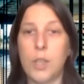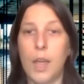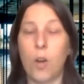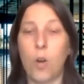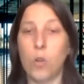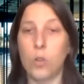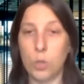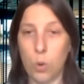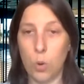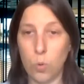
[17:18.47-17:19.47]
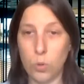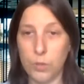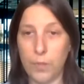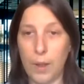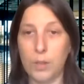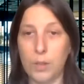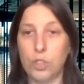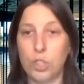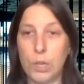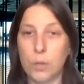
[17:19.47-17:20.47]
that also hold a
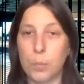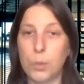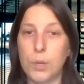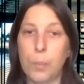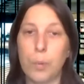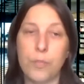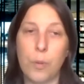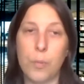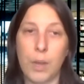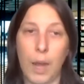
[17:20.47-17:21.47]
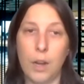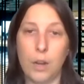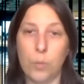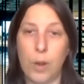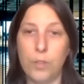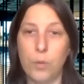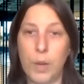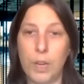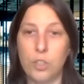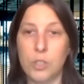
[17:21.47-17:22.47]
valid charitable number from the Canada Revenue
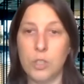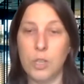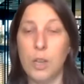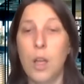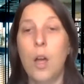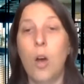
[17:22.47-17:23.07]
Agency,